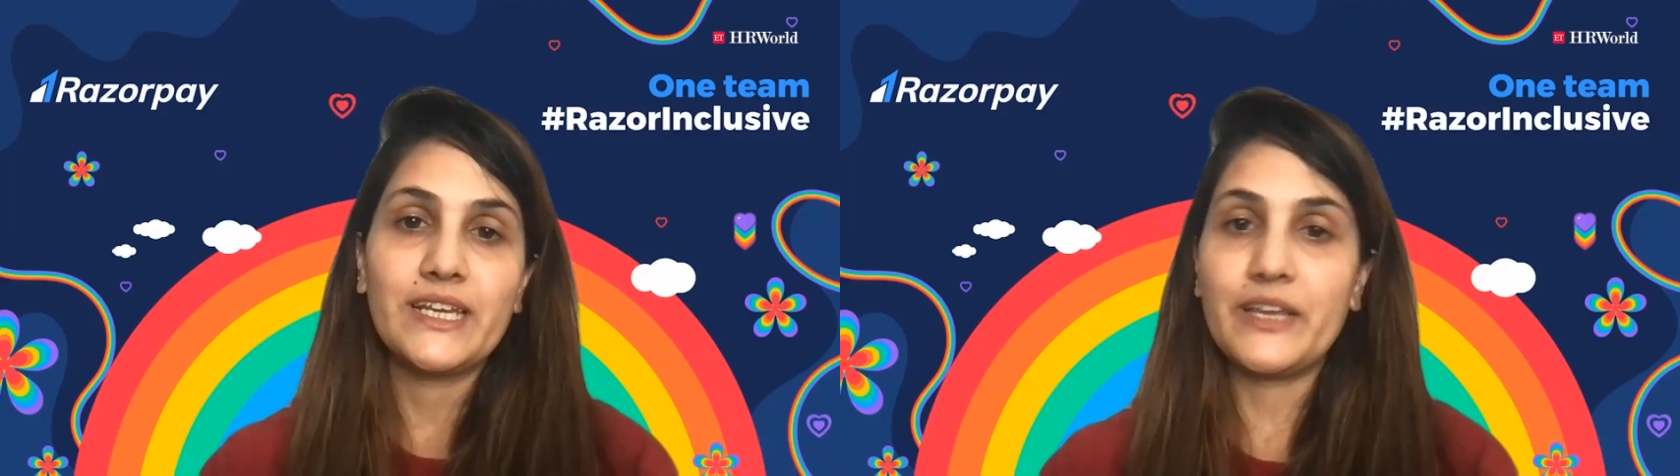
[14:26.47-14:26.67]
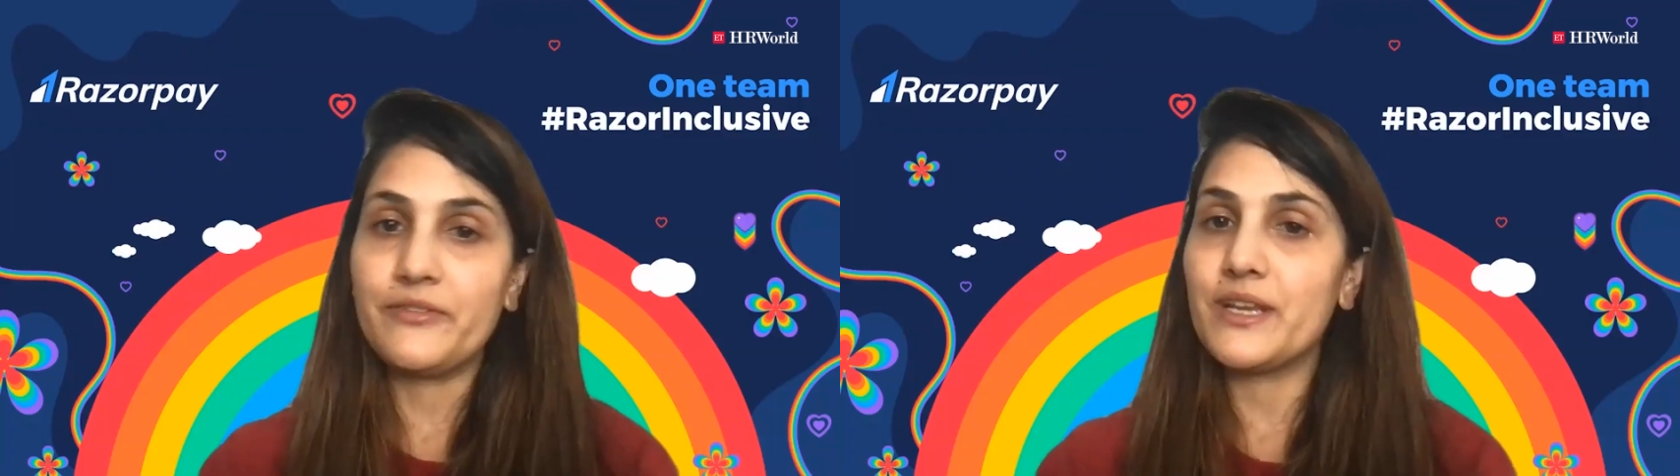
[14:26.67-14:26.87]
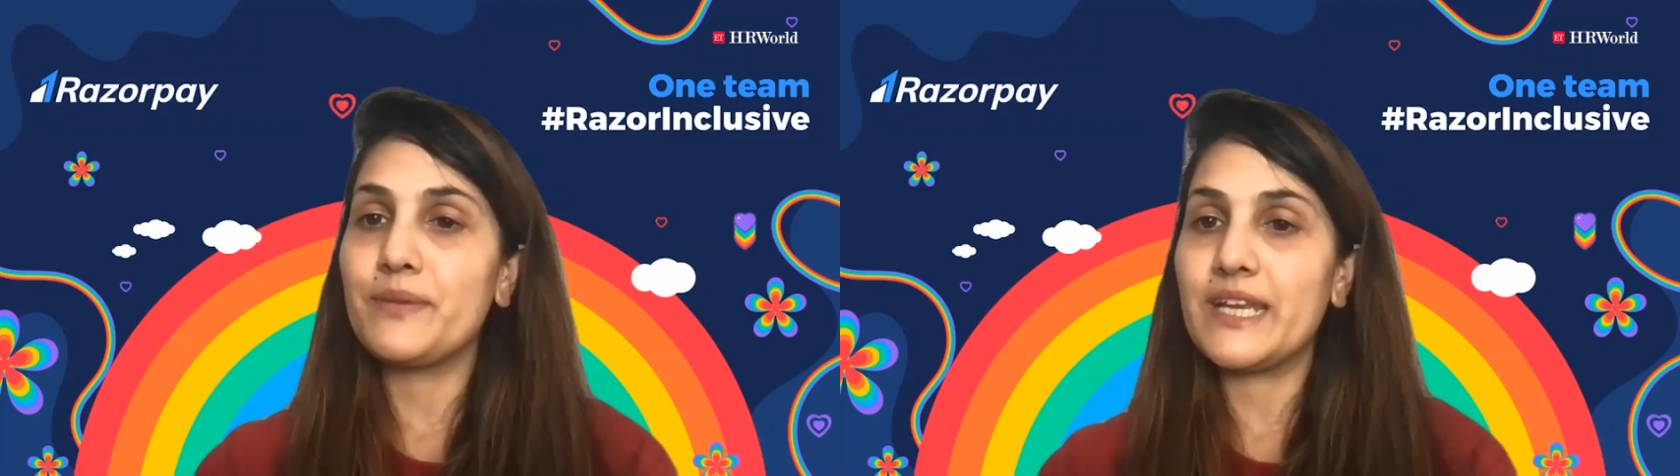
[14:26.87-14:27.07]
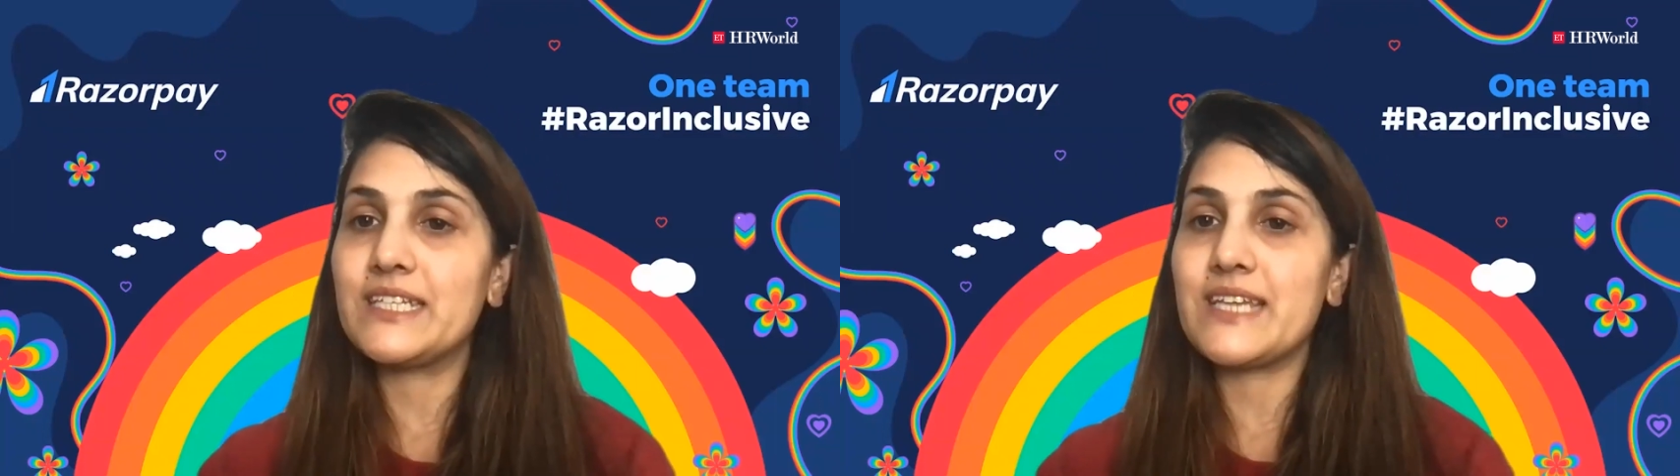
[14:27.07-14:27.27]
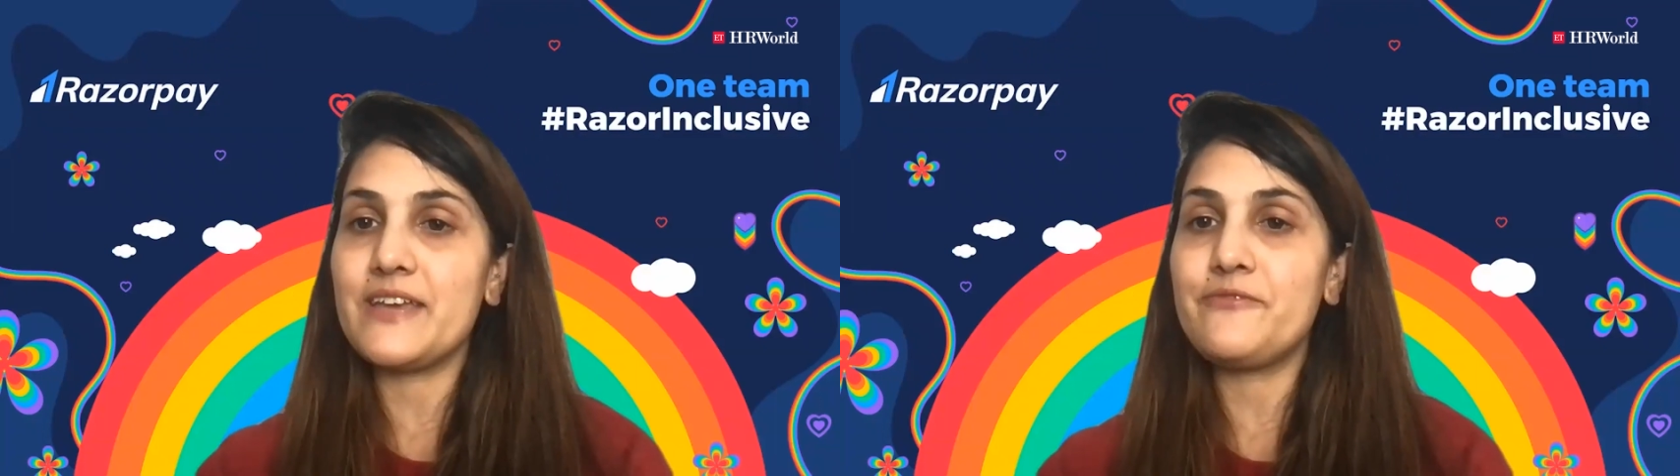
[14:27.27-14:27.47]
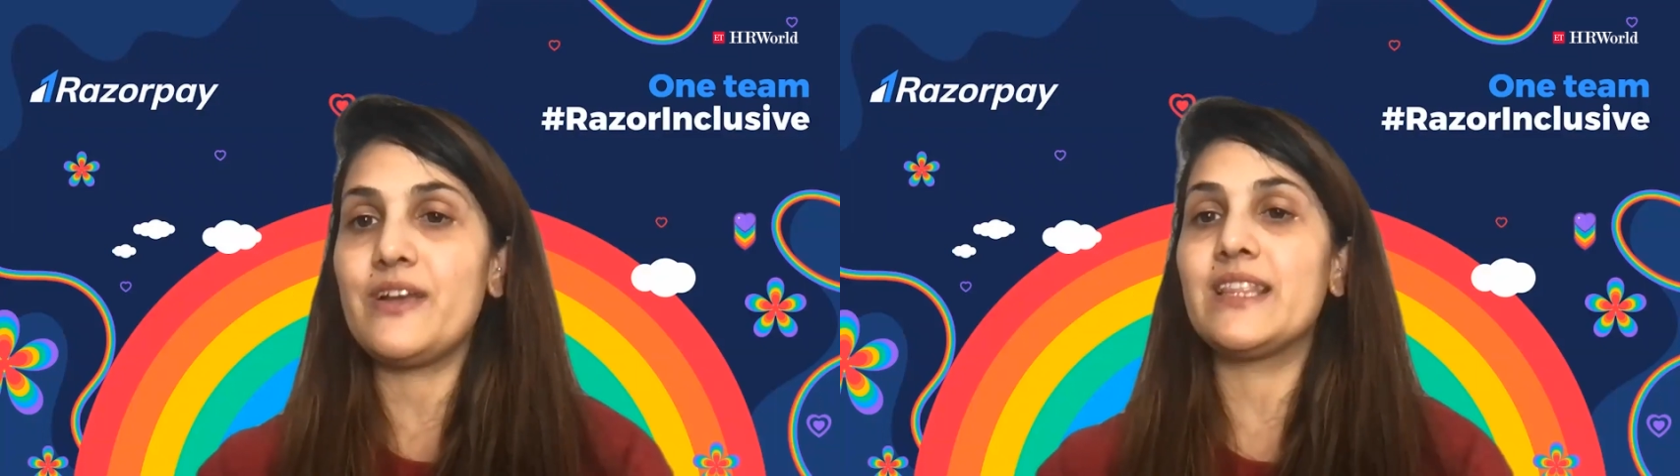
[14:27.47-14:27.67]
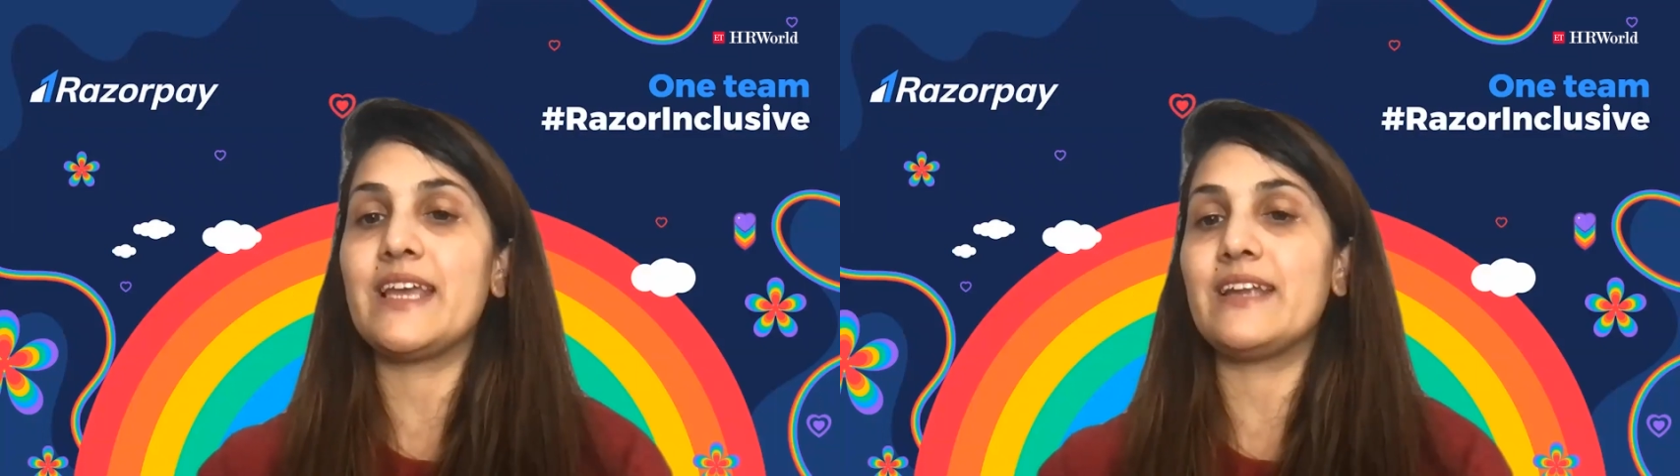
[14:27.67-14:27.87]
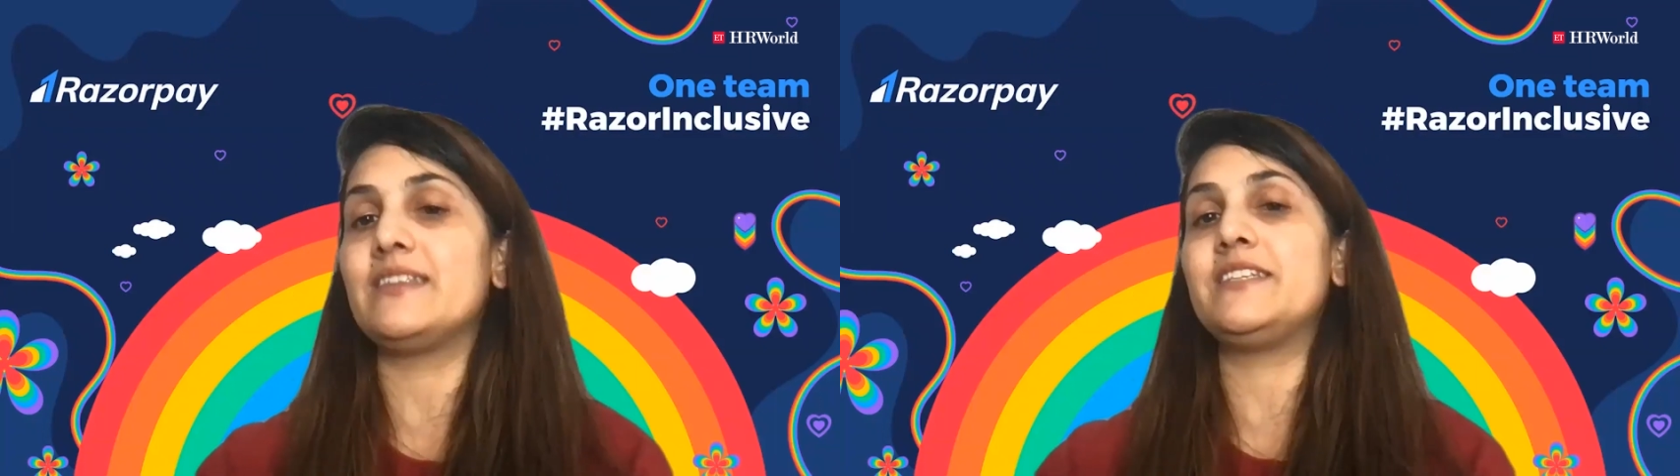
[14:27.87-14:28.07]
Never a minute I felt
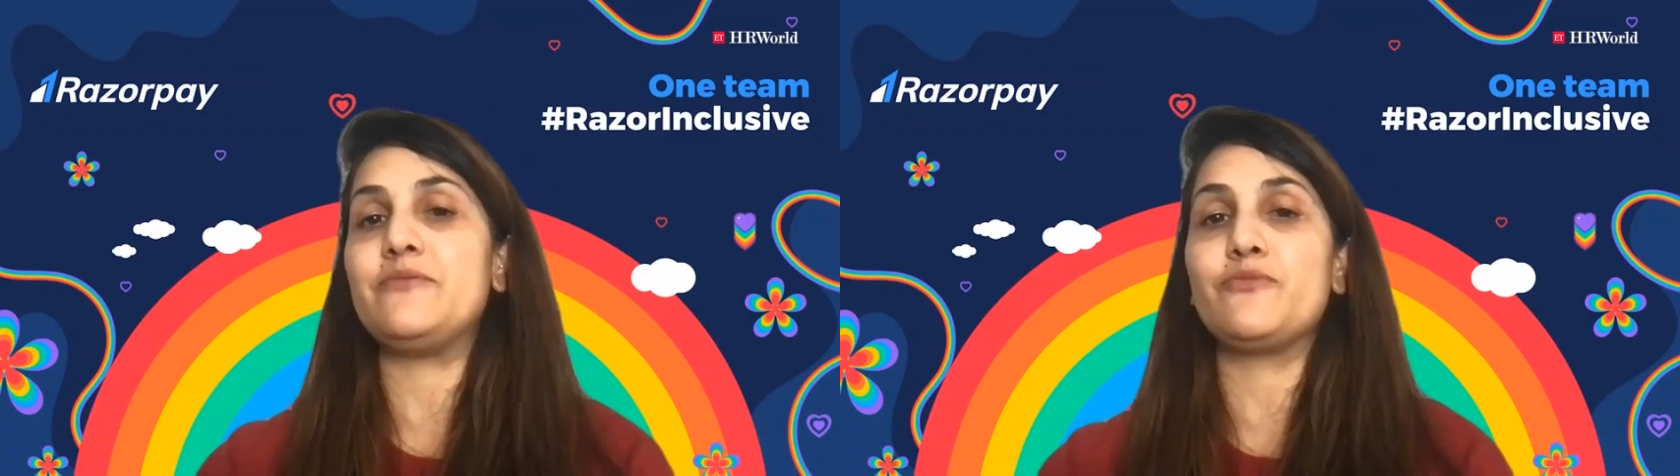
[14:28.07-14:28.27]
that the team